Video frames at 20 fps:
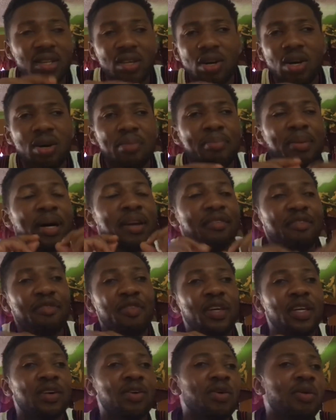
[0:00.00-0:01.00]
No, man,
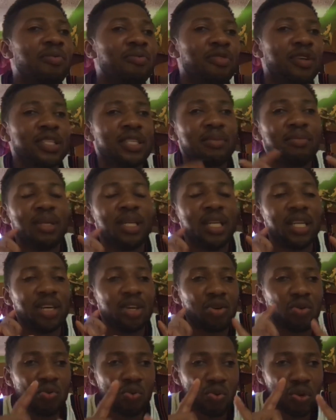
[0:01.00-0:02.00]
feel comfortable in
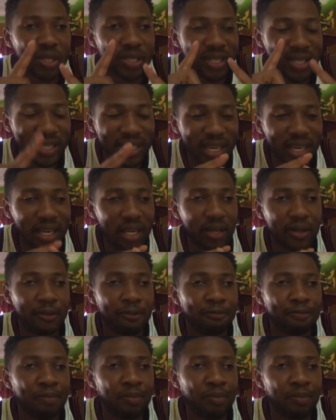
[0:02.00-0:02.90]
your own skin,